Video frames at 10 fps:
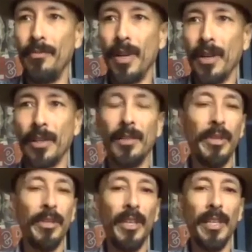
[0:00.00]
Our
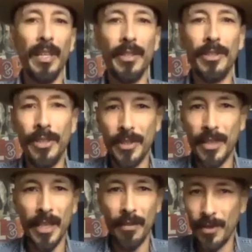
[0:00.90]
community in
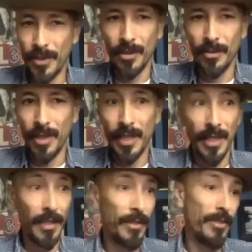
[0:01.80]
Tucson, Arizona
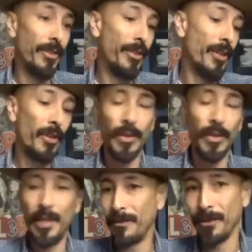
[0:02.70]
is no
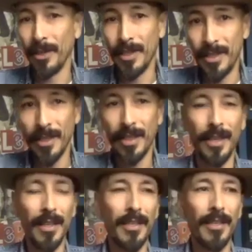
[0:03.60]
different.
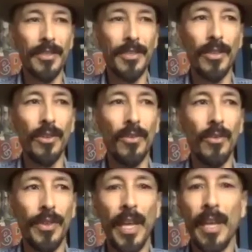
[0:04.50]

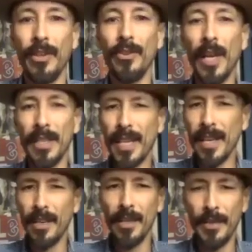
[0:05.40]
You guys had
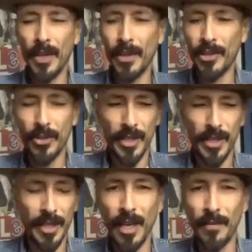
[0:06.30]
a very
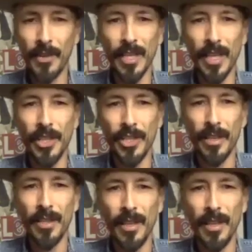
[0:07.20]
interesting conversation